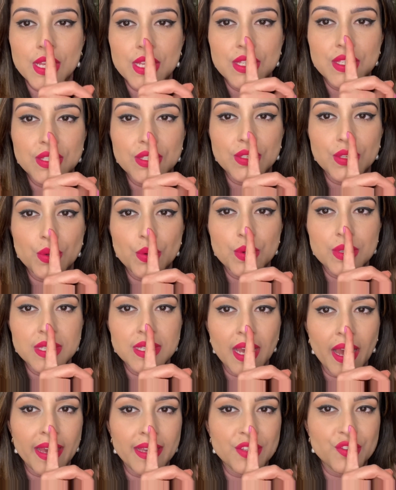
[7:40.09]
So
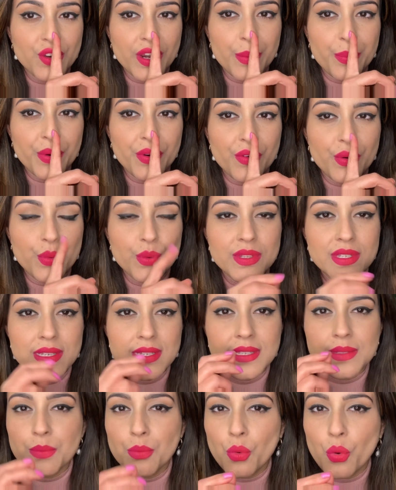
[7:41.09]
Skyscraper Rose
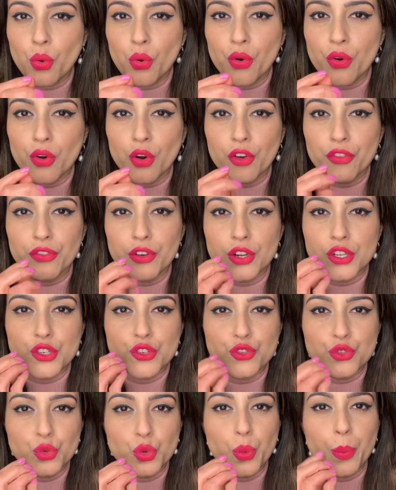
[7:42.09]
is more of a
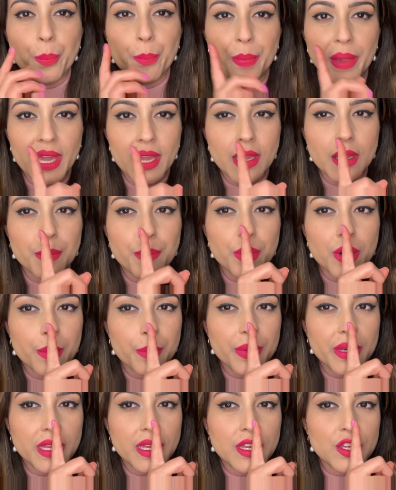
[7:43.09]
true pink
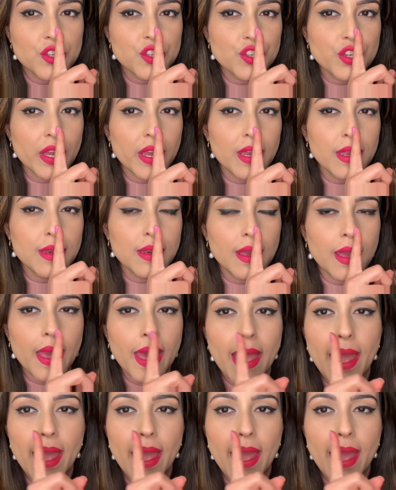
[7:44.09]
purpley shade,